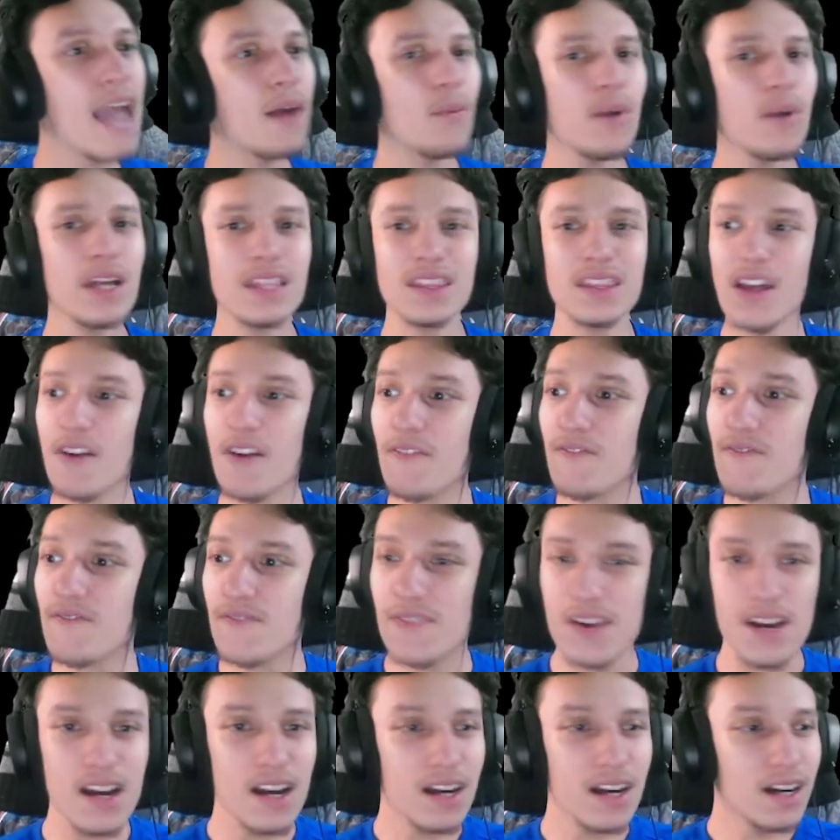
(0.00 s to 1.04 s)
what the...
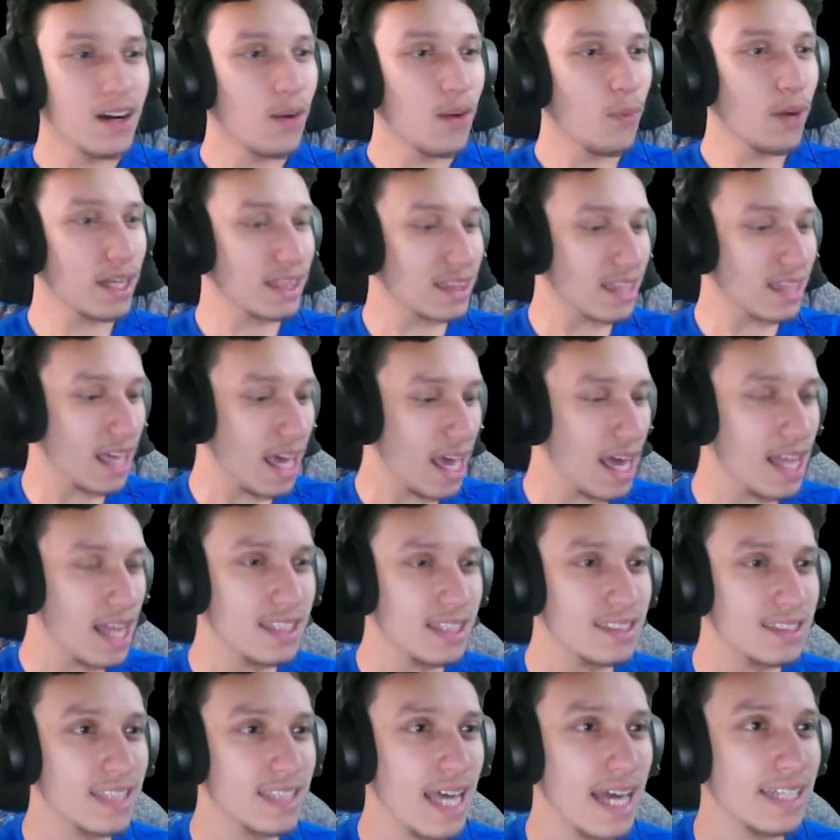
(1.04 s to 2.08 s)
What the hell
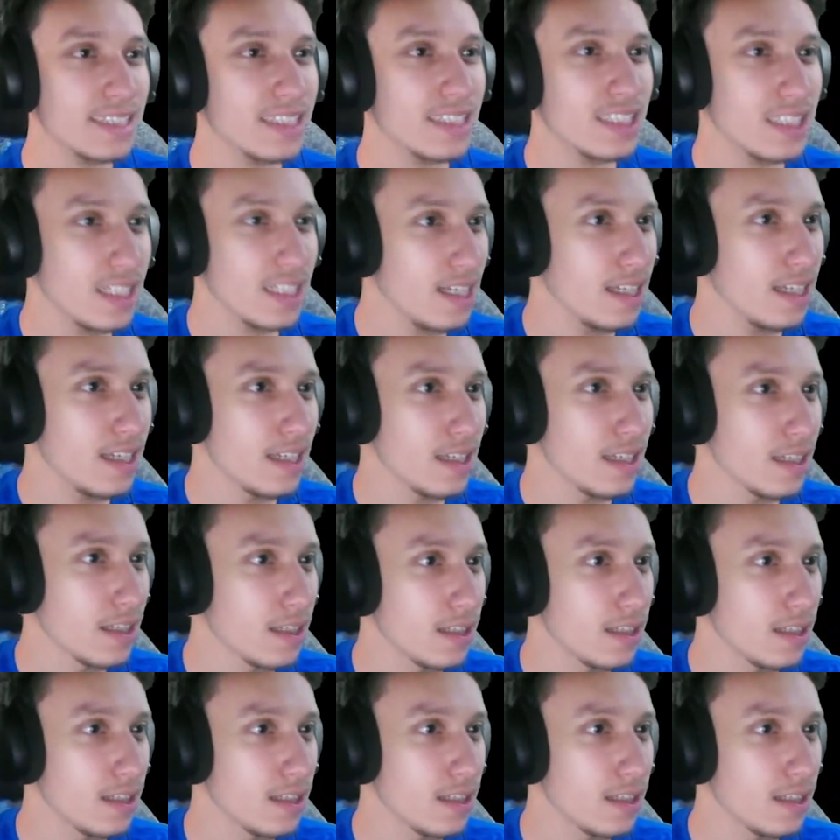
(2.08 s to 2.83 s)
is that shit?